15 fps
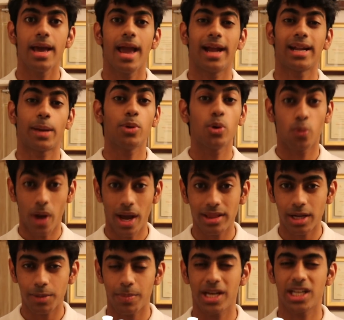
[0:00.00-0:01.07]
and I'm aware
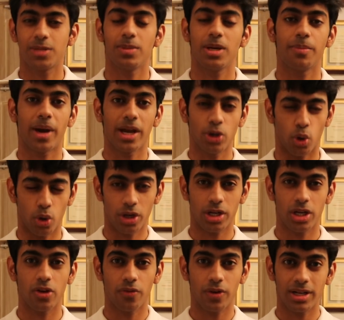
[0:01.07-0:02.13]
that makes me a
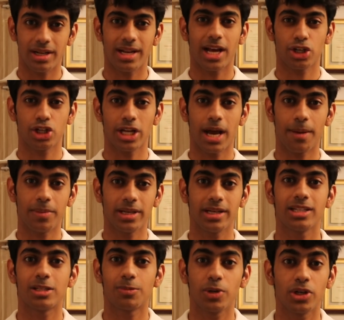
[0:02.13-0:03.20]
minority of international
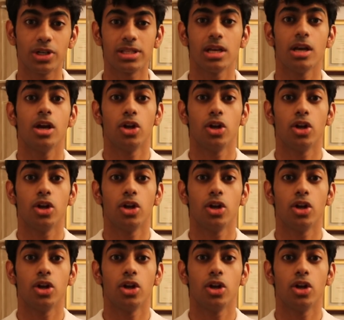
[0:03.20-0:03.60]
applicants because